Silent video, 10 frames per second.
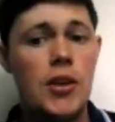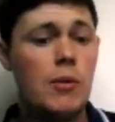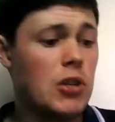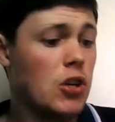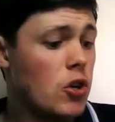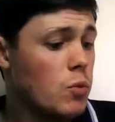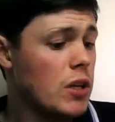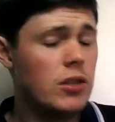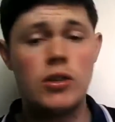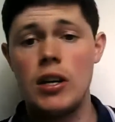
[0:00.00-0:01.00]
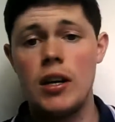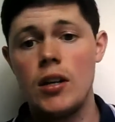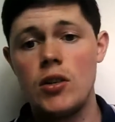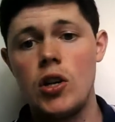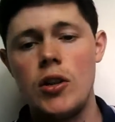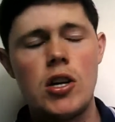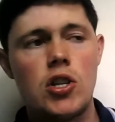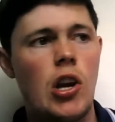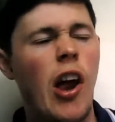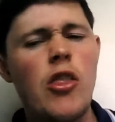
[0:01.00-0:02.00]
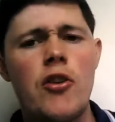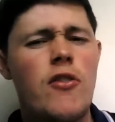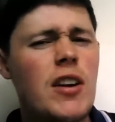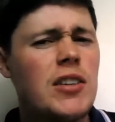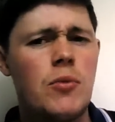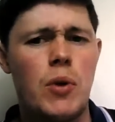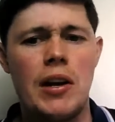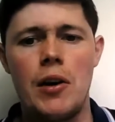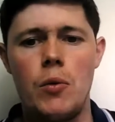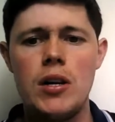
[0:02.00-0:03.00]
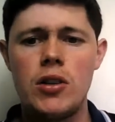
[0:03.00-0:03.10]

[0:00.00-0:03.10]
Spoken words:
think it was a good win today, actually. I think it's an underrated win in a way.